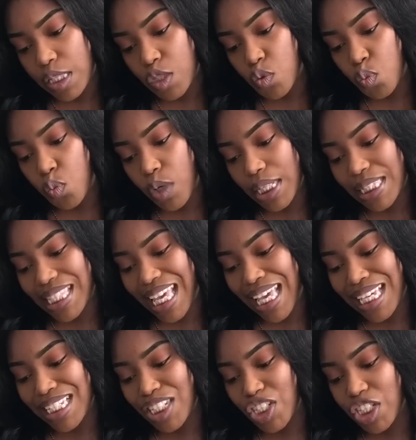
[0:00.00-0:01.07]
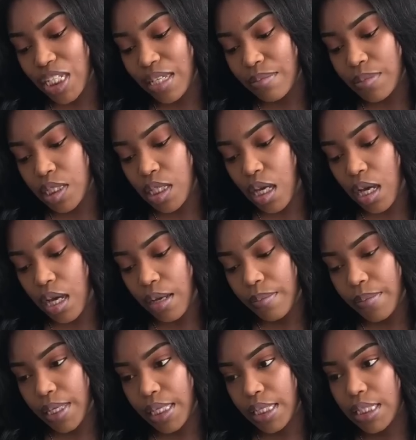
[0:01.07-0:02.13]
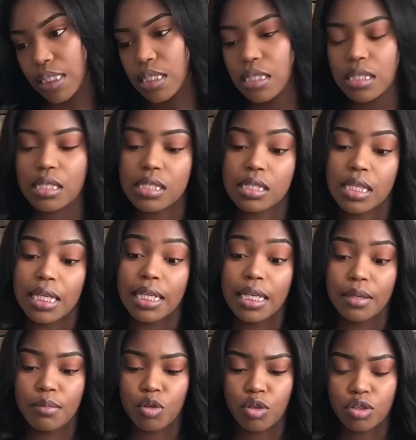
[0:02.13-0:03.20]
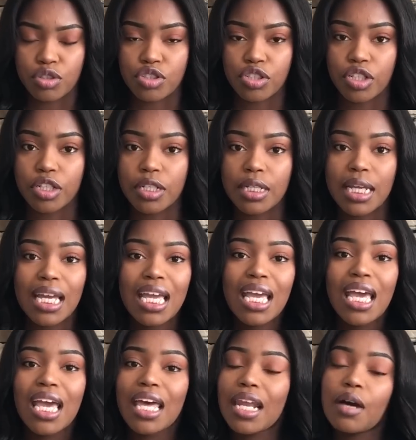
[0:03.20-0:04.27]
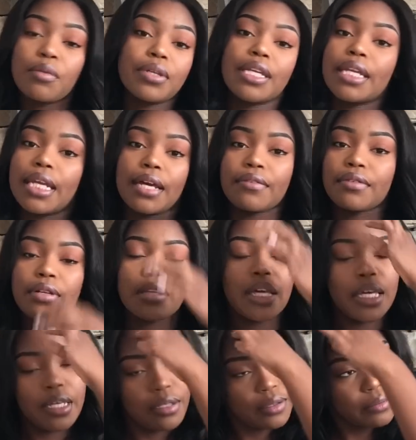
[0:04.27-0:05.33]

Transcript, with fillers: is What's a Gym Top, and this is an emerald shirt, and I would never like